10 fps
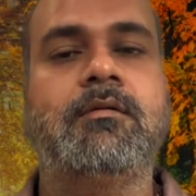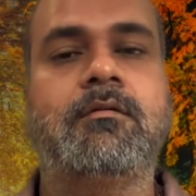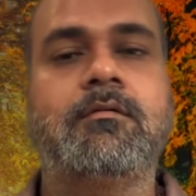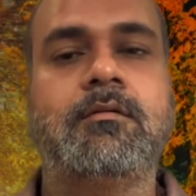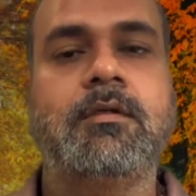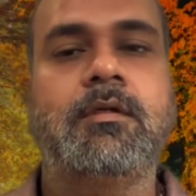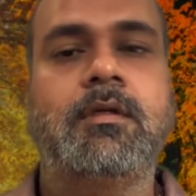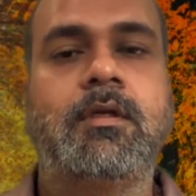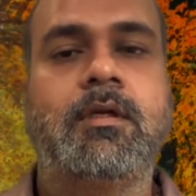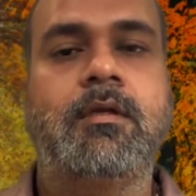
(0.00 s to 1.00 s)
So,
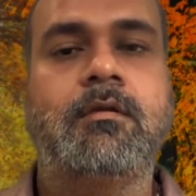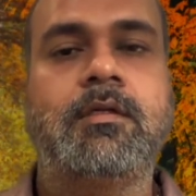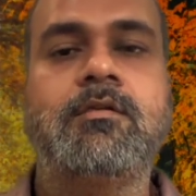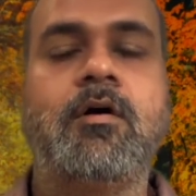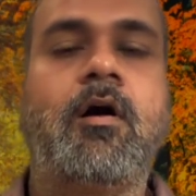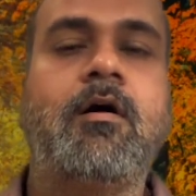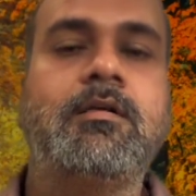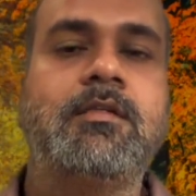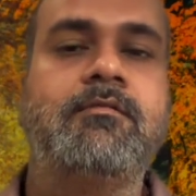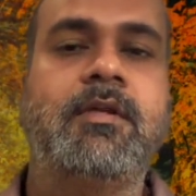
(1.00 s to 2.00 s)
since horse
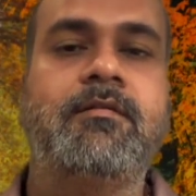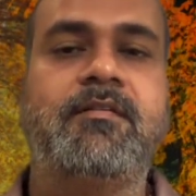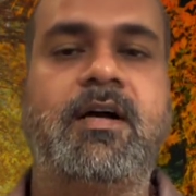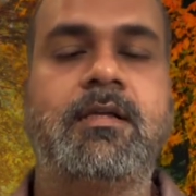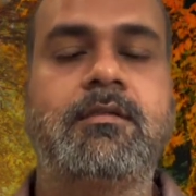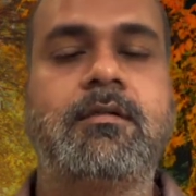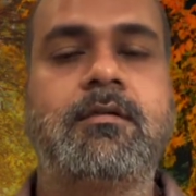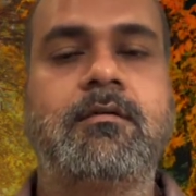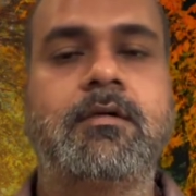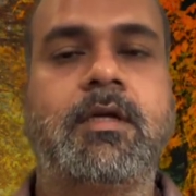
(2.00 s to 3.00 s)
is very fast,
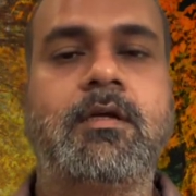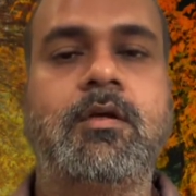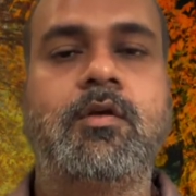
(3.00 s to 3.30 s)
okay,